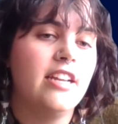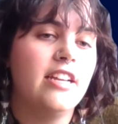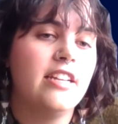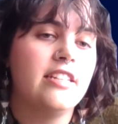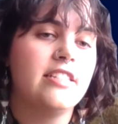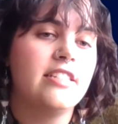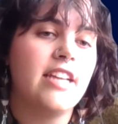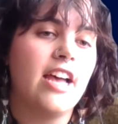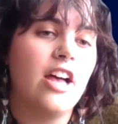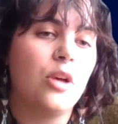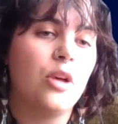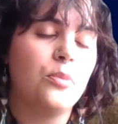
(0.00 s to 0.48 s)

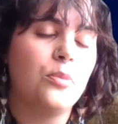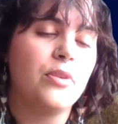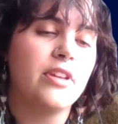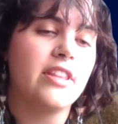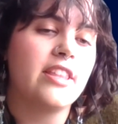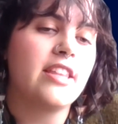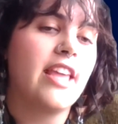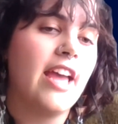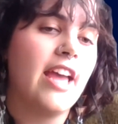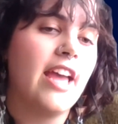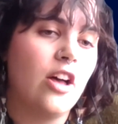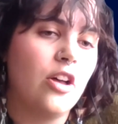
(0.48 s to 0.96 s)
to help
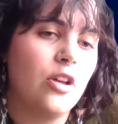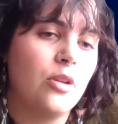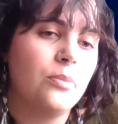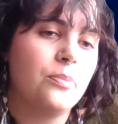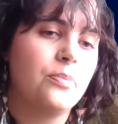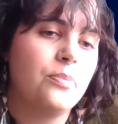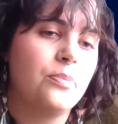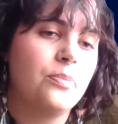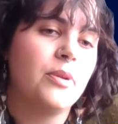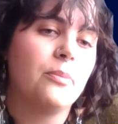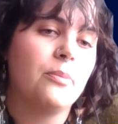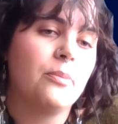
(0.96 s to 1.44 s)
with
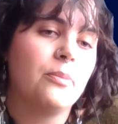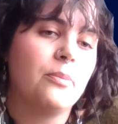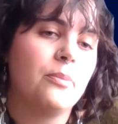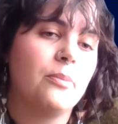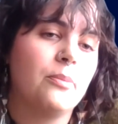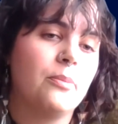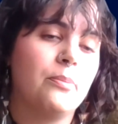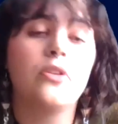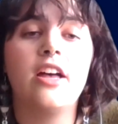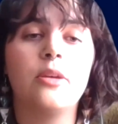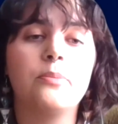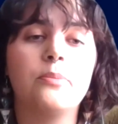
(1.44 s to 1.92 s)
kelp,
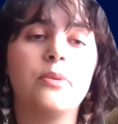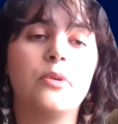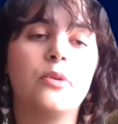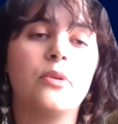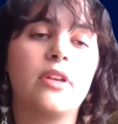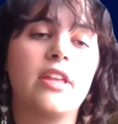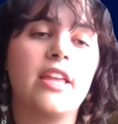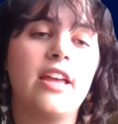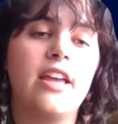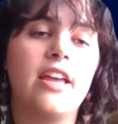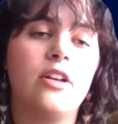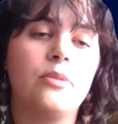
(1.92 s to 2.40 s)
bull
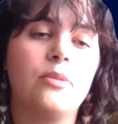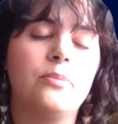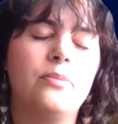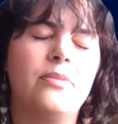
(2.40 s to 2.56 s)
kelp,